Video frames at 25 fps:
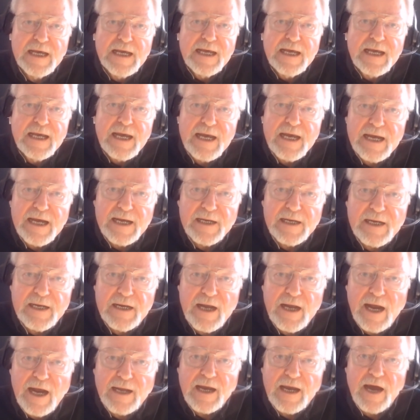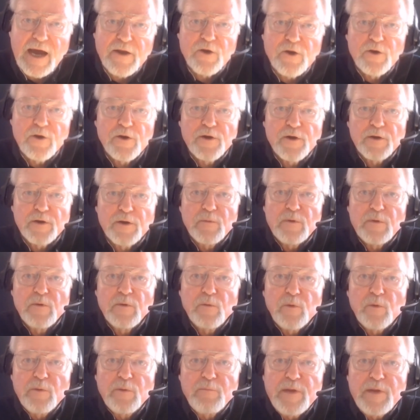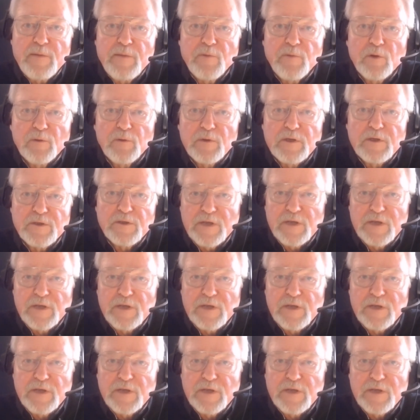and I got her to, when people,